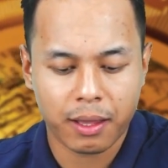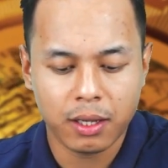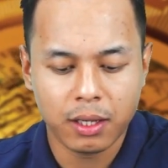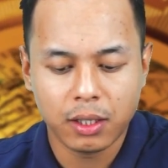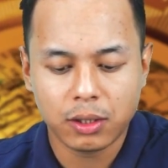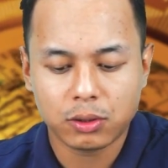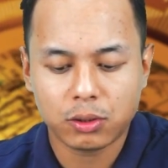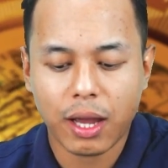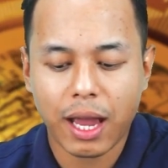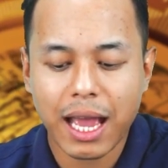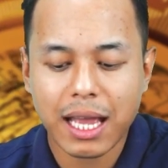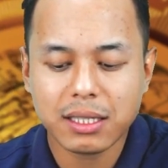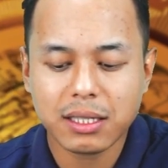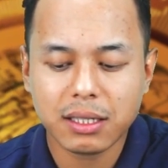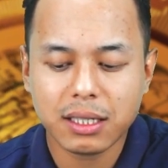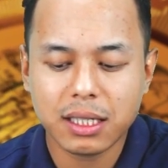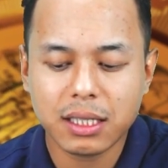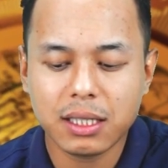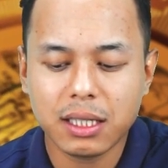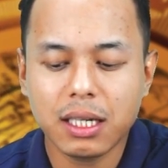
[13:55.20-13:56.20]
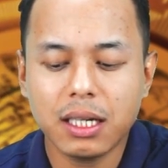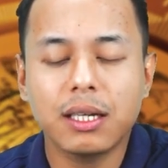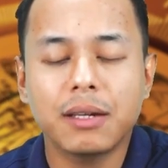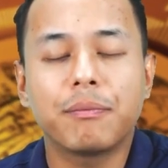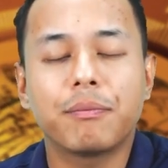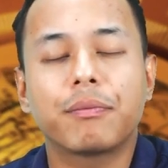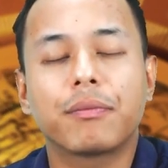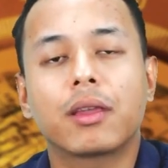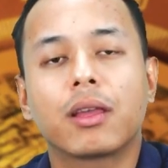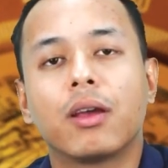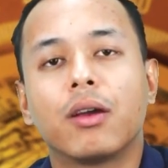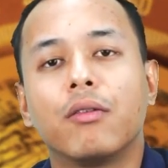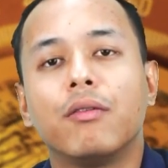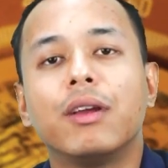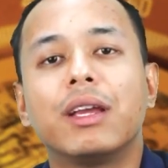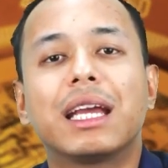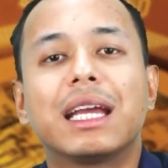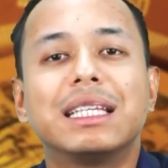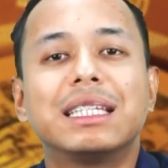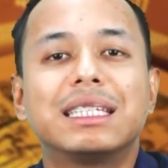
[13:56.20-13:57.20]
So as a result, we
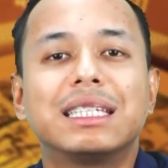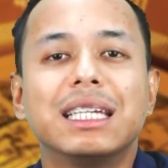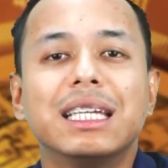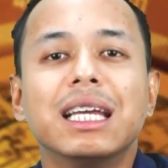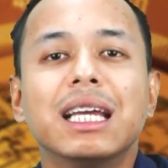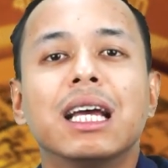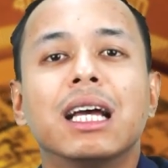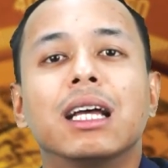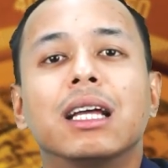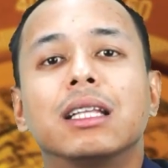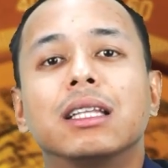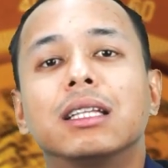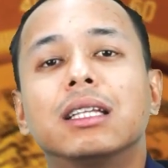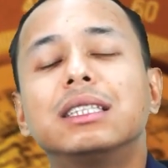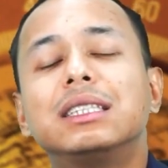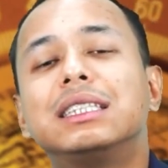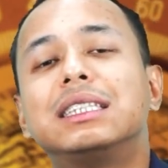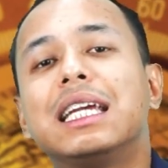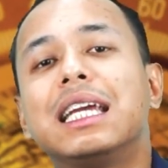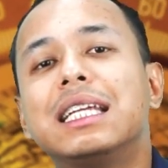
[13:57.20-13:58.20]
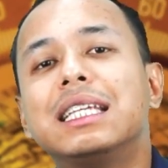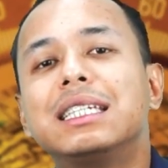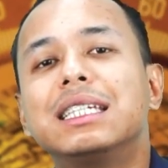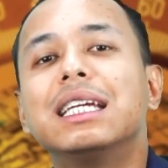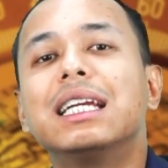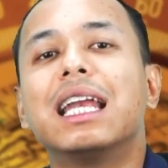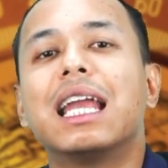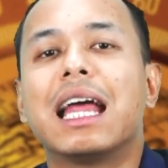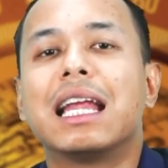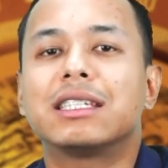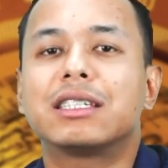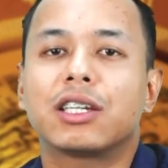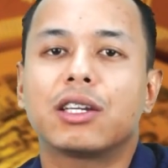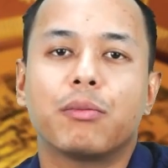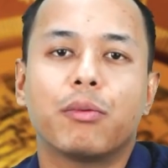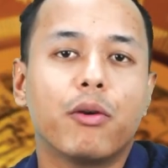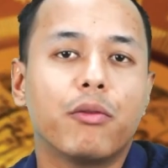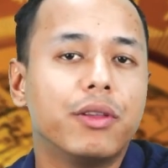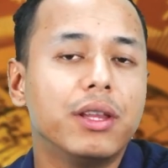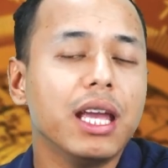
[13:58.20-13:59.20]
can see the changing landscape
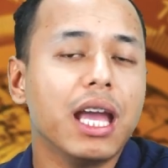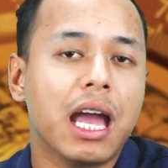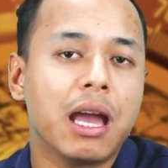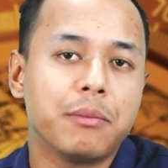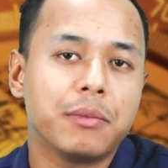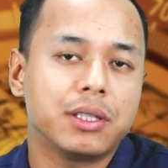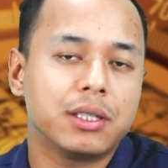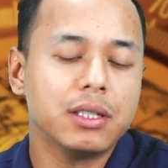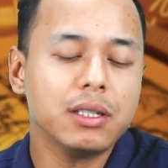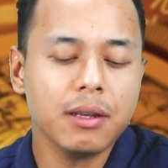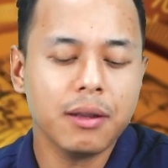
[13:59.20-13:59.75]
of the Amazon